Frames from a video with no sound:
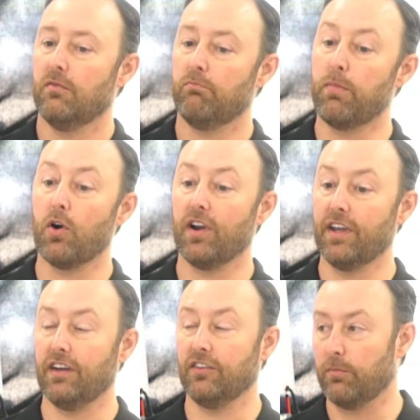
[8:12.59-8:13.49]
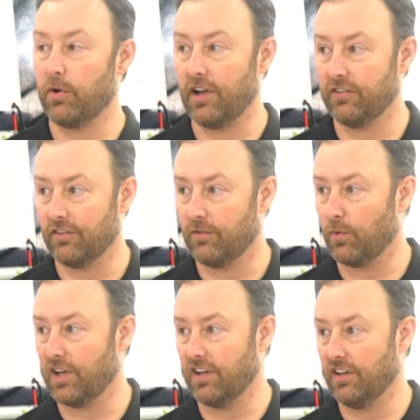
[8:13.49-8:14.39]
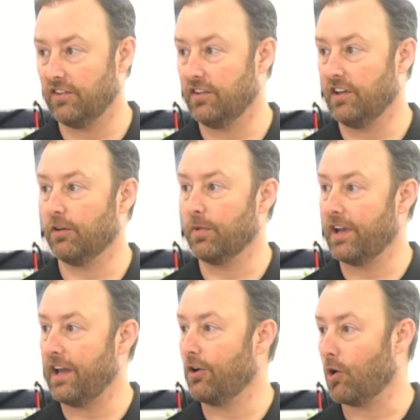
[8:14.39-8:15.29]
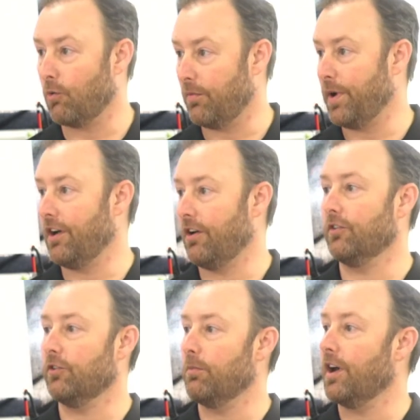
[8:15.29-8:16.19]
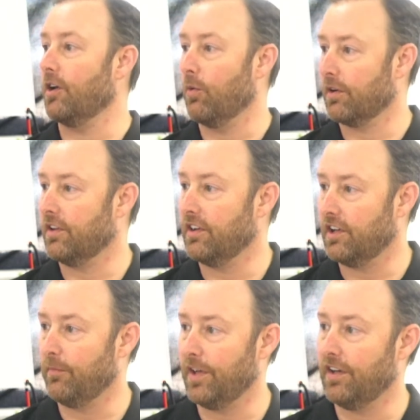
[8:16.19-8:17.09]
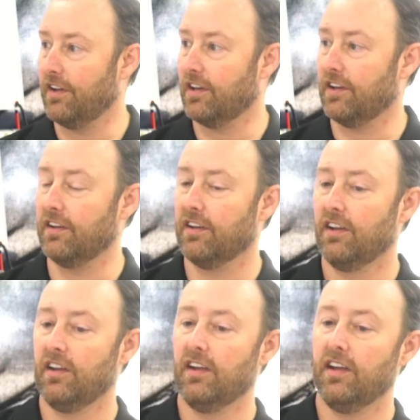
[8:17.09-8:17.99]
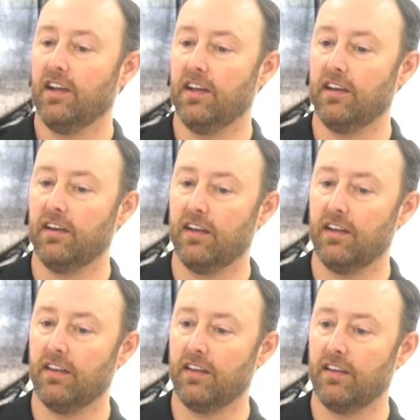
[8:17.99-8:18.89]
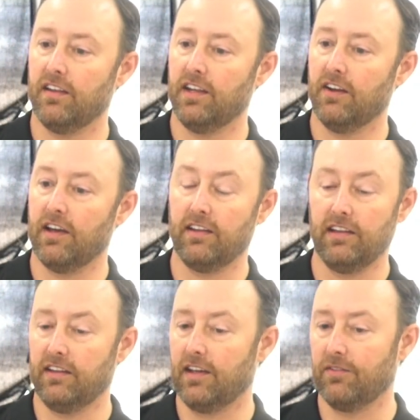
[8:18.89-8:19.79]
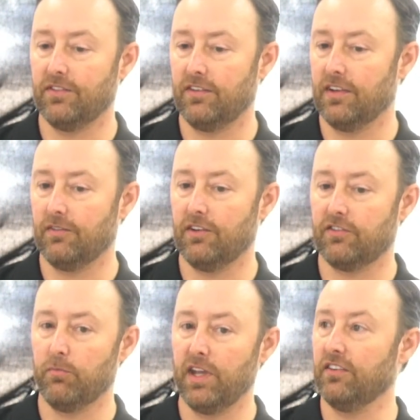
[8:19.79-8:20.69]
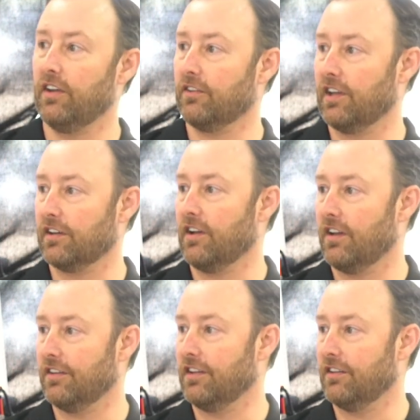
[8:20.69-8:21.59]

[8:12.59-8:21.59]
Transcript: barring any surprises in reconditioning or mechanical repairs or body work that need to be done. And you know, I'm just amazed how technology has